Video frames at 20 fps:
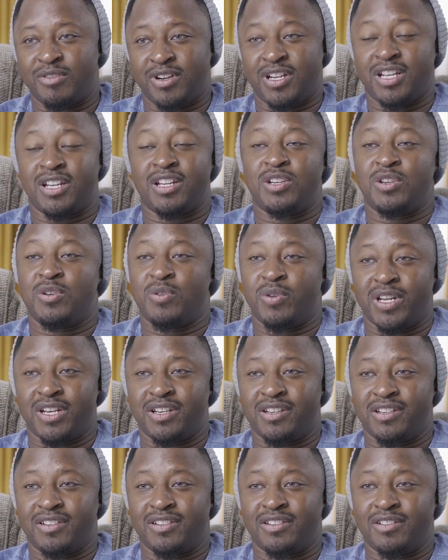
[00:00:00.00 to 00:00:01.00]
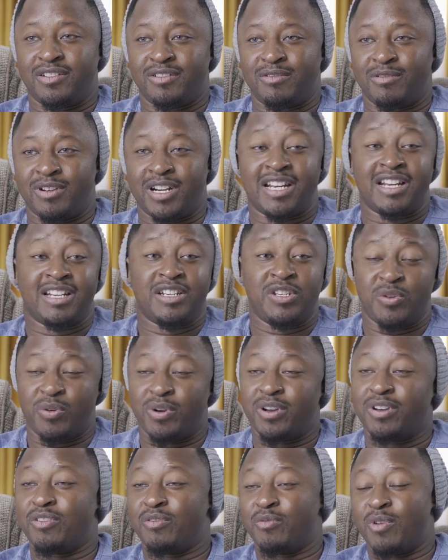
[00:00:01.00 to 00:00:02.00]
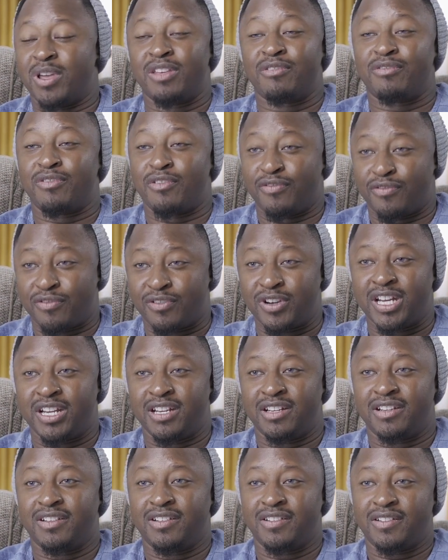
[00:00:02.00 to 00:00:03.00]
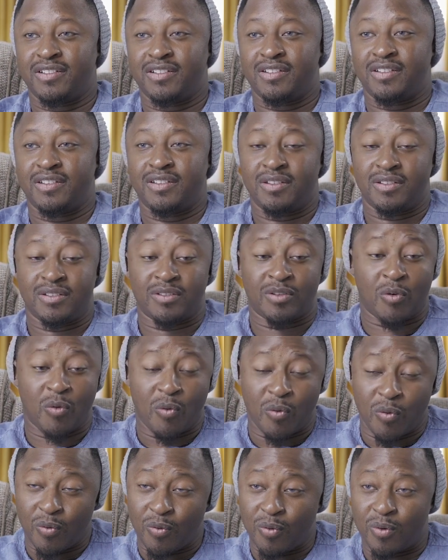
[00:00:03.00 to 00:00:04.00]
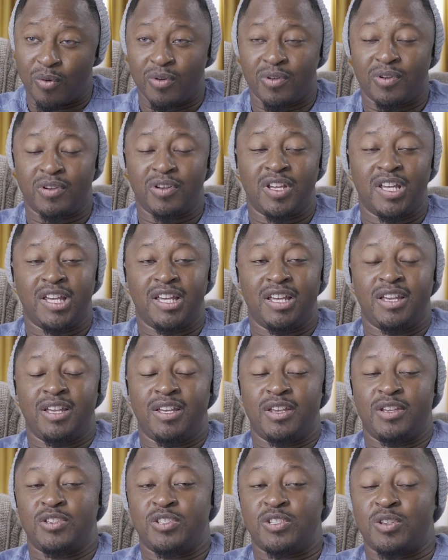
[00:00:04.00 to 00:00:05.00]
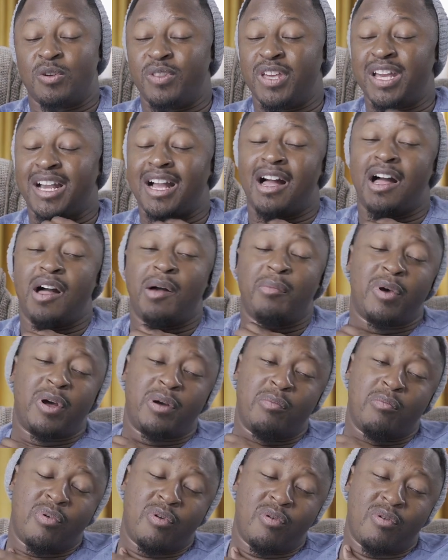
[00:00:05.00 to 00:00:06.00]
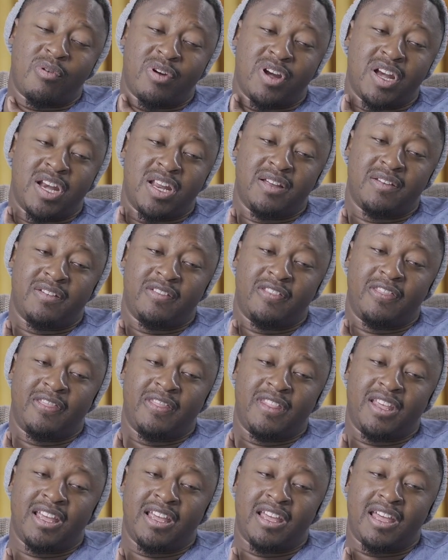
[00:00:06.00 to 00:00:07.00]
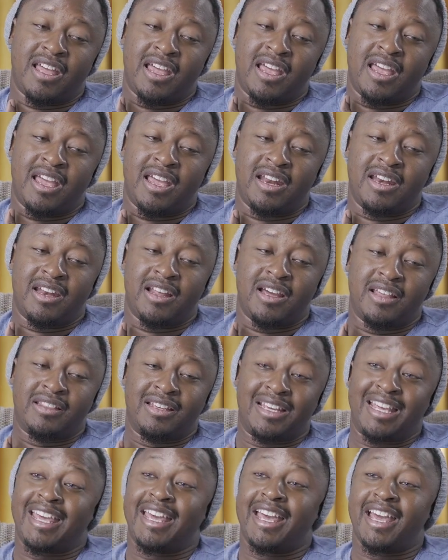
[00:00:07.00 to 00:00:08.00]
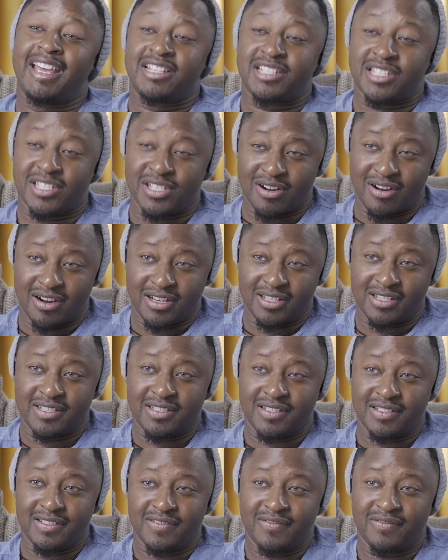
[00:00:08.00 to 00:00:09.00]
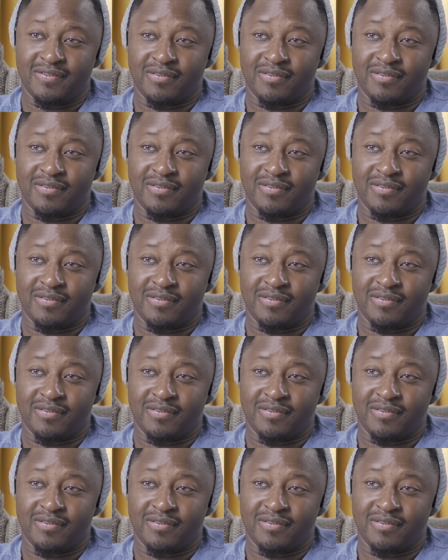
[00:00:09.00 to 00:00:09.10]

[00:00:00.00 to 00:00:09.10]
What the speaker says: We're gonna do it whether for free. Cool. So they come on board and the case starts.